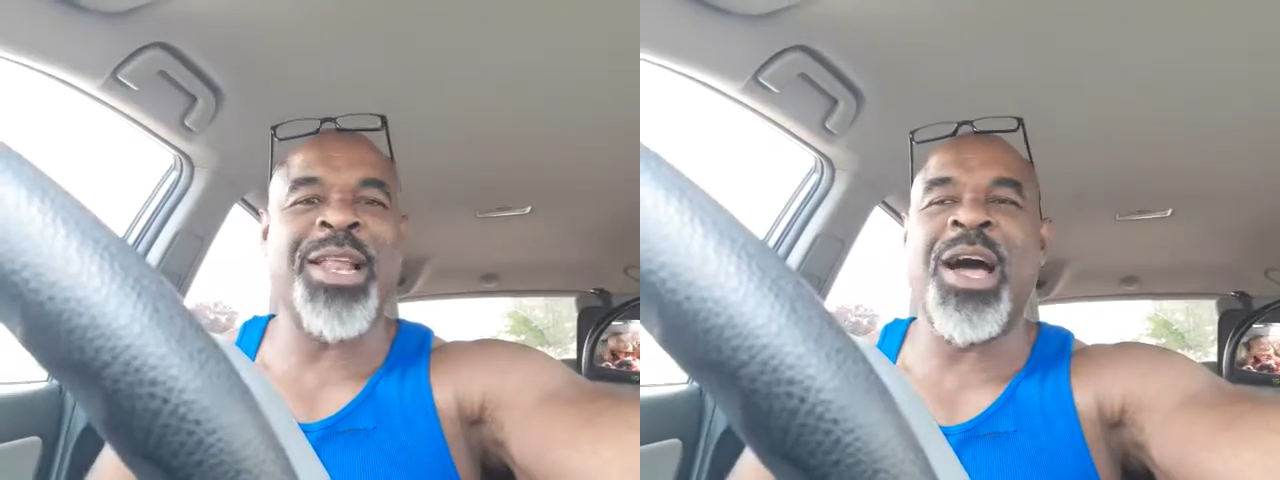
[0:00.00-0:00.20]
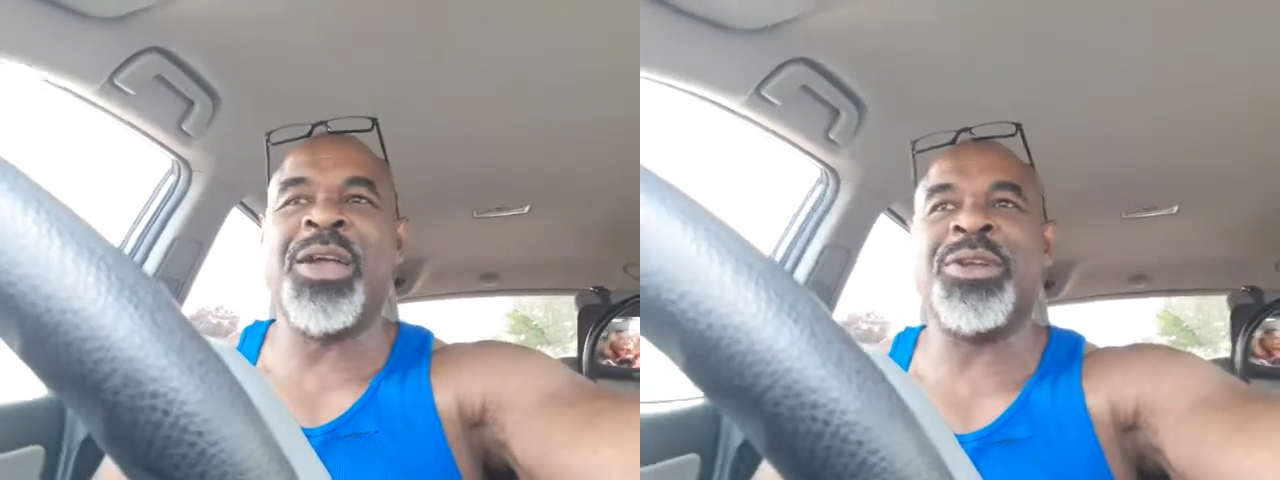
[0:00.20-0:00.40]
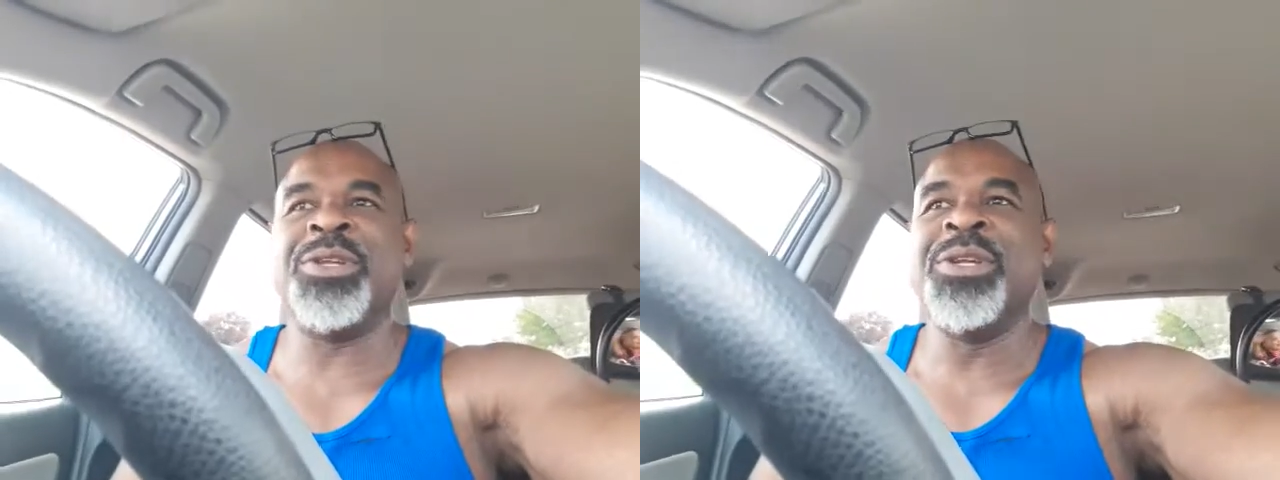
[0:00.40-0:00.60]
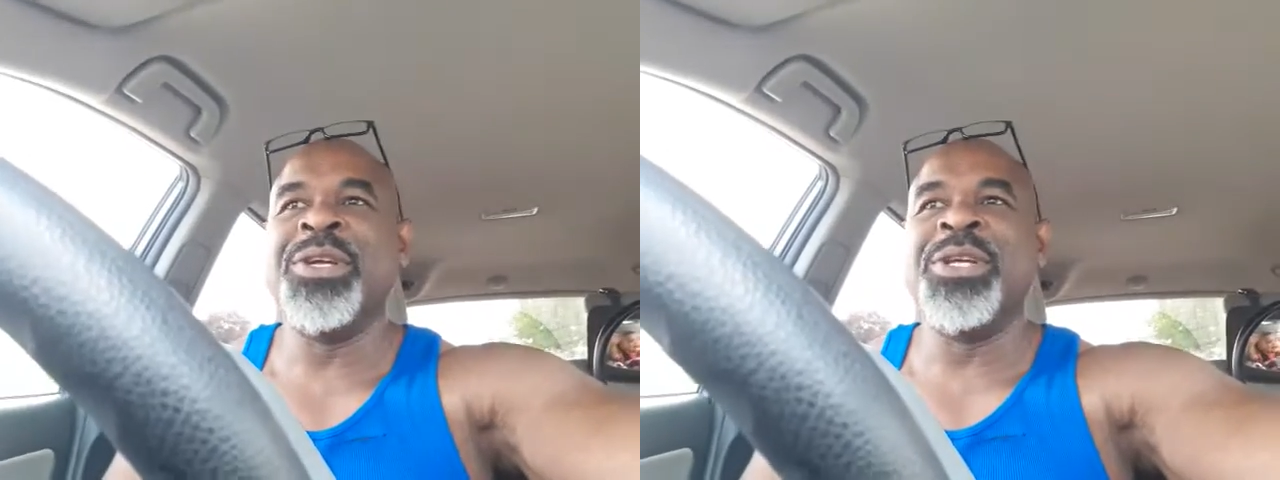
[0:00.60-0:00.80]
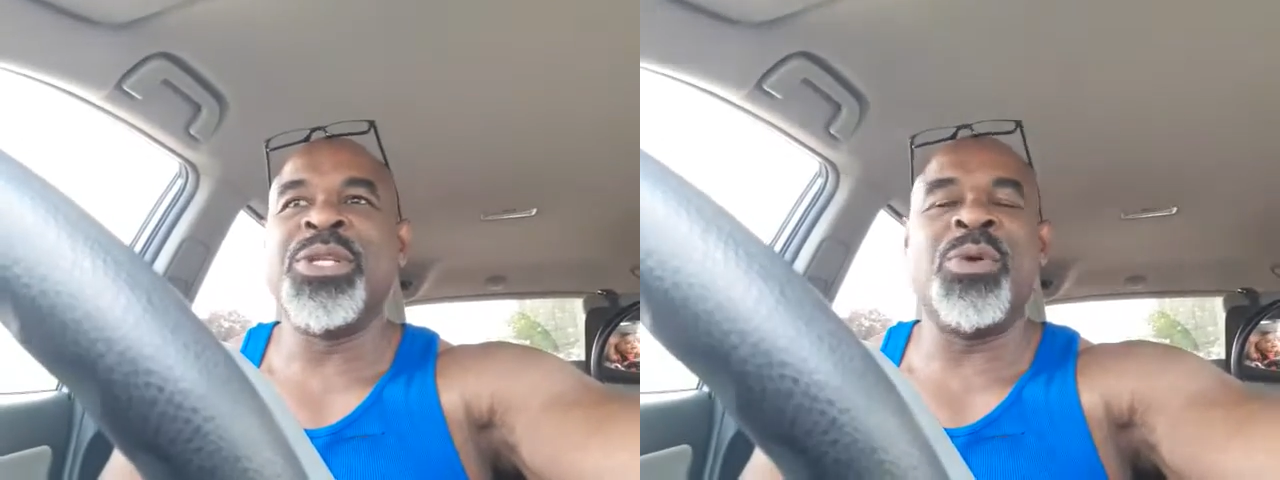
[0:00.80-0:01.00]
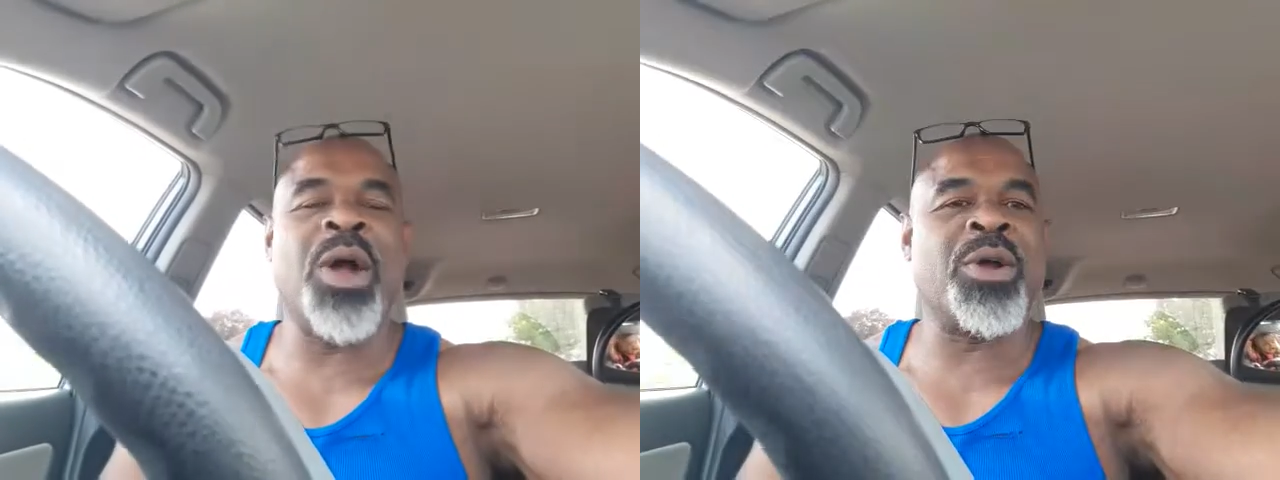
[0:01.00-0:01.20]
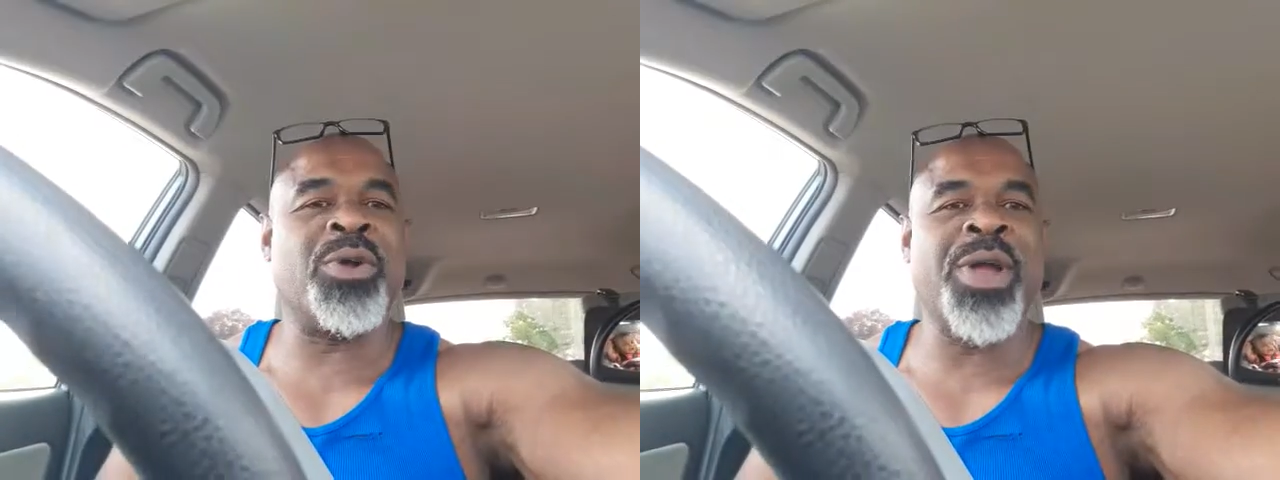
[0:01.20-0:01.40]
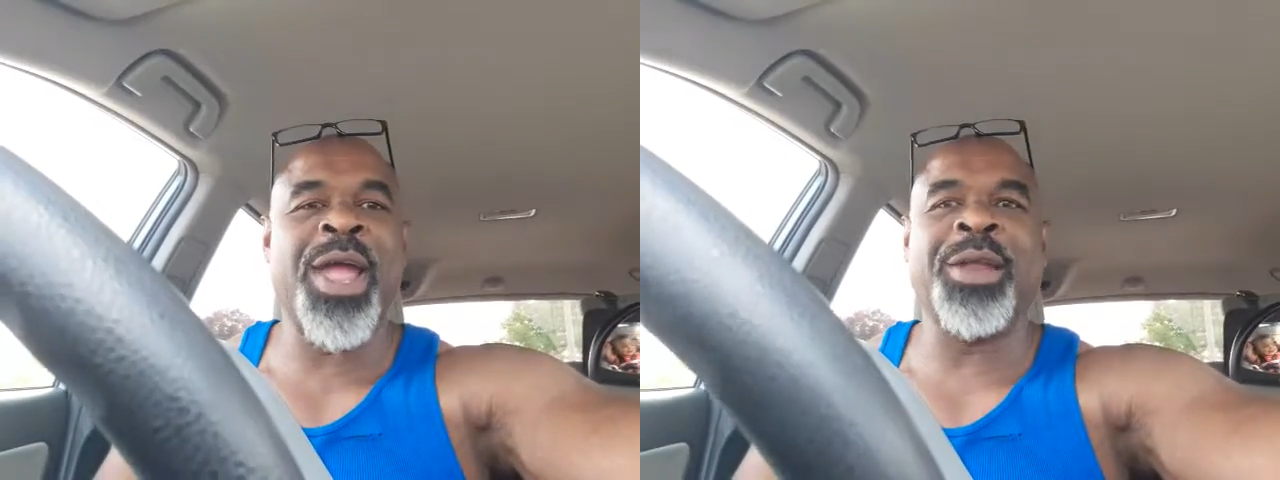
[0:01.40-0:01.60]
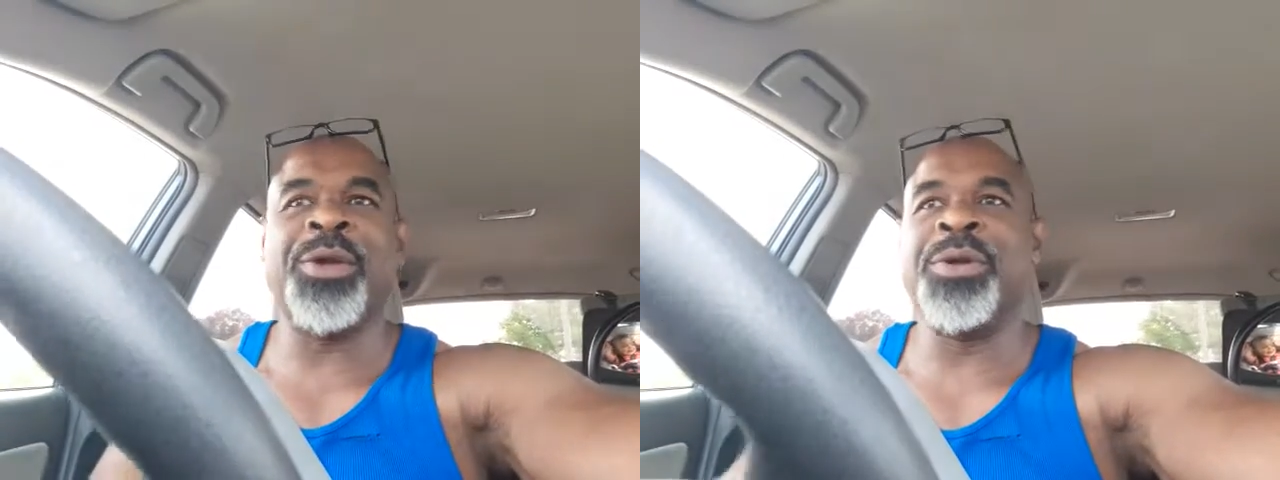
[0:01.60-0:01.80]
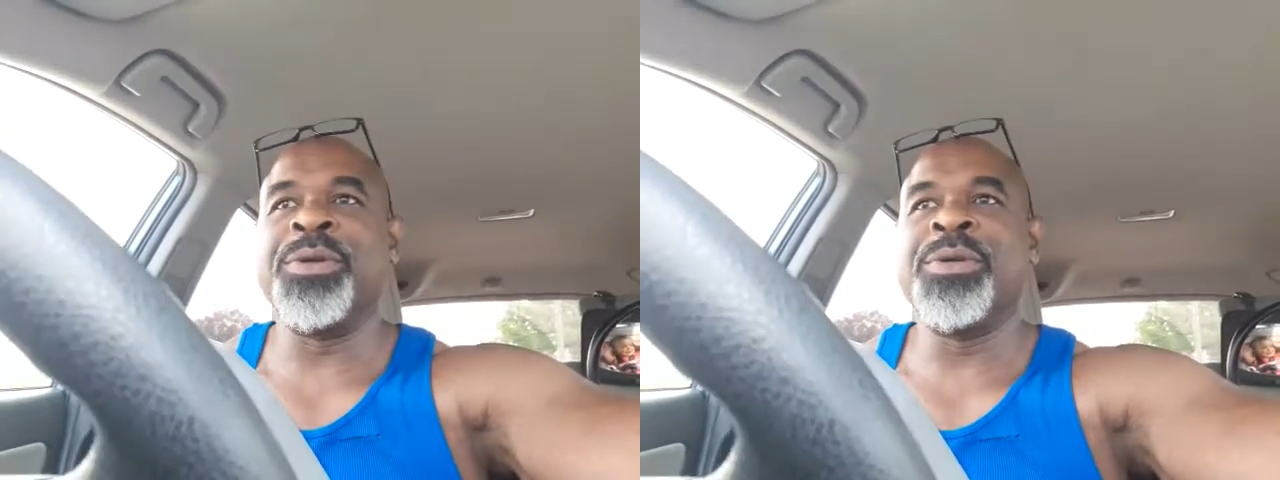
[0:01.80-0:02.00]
honor to our Creator.